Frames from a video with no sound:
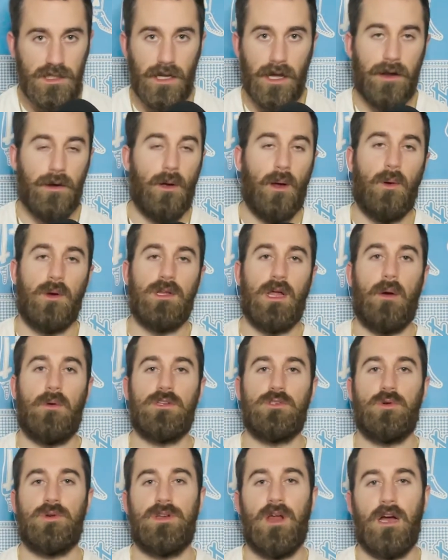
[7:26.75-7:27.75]
And I
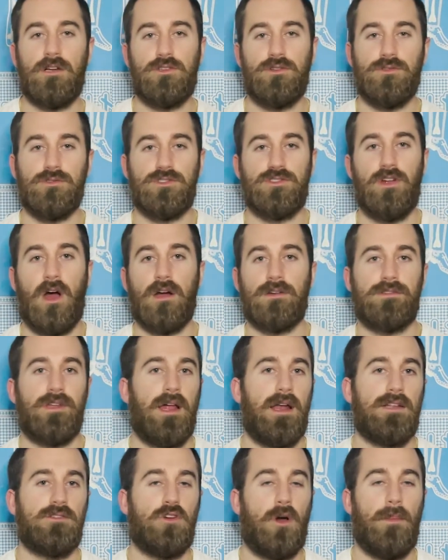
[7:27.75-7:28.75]
went to a doctor who sucked.
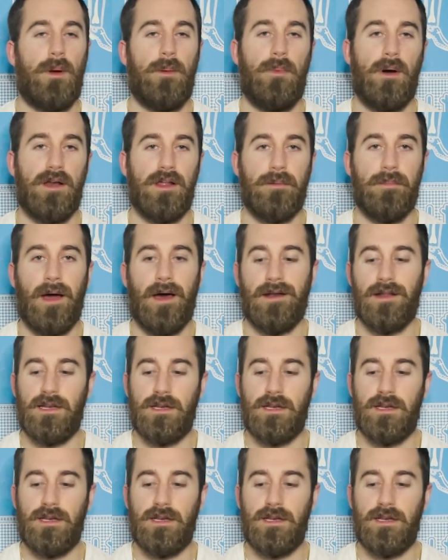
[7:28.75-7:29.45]
And I told my buddy about it.